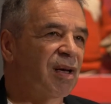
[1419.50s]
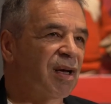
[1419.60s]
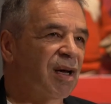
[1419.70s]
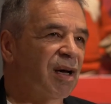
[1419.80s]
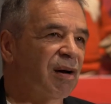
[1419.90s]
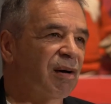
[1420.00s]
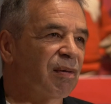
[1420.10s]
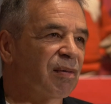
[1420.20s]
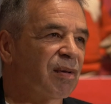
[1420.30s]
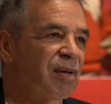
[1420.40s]
uh,
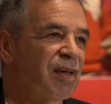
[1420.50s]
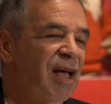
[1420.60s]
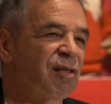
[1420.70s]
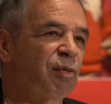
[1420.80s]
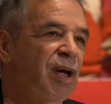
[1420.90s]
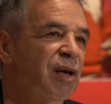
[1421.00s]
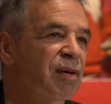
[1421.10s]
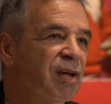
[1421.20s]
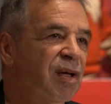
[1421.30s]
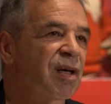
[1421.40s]
that's when
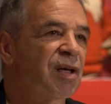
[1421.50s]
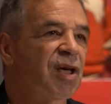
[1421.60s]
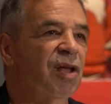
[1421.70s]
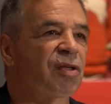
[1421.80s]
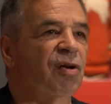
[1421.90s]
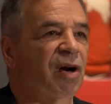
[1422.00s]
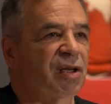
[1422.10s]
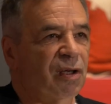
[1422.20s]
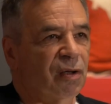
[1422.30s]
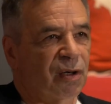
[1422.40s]
kids
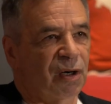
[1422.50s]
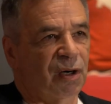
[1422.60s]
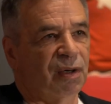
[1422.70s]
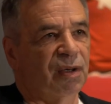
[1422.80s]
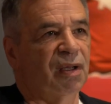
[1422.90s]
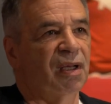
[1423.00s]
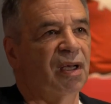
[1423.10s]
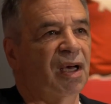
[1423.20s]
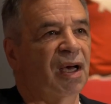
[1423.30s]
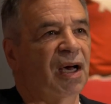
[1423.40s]
started to learn
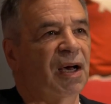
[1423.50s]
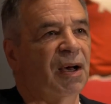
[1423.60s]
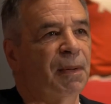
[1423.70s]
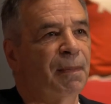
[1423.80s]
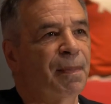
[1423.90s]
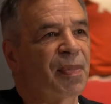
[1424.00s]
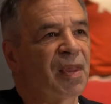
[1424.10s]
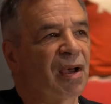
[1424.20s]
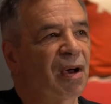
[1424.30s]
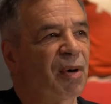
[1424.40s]
uh,
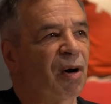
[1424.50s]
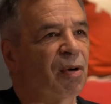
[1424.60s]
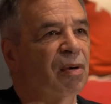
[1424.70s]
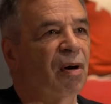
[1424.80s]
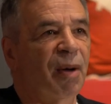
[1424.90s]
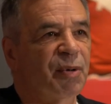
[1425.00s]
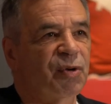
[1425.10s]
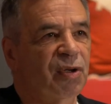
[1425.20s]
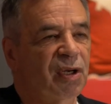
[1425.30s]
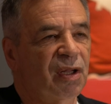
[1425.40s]
about
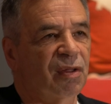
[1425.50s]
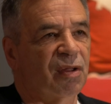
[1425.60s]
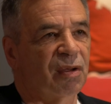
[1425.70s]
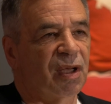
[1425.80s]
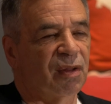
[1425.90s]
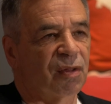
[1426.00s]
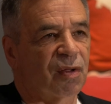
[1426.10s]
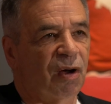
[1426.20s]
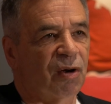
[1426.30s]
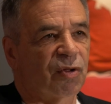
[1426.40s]
opportunities to get in
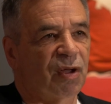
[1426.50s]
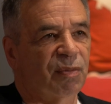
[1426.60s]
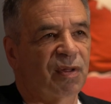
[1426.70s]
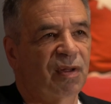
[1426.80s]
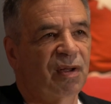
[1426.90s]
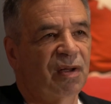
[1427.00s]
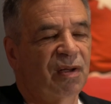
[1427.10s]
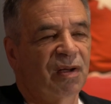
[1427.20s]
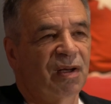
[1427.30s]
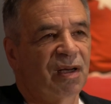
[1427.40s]
scholarships.
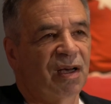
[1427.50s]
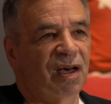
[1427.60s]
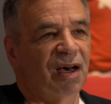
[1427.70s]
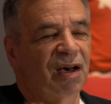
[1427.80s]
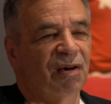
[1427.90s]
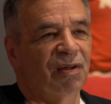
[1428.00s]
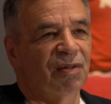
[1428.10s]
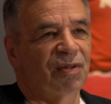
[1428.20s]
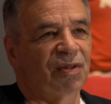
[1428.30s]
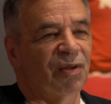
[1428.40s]
Yeah.
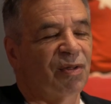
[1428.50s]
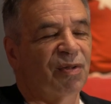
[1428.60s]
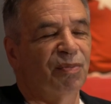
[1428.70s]
just a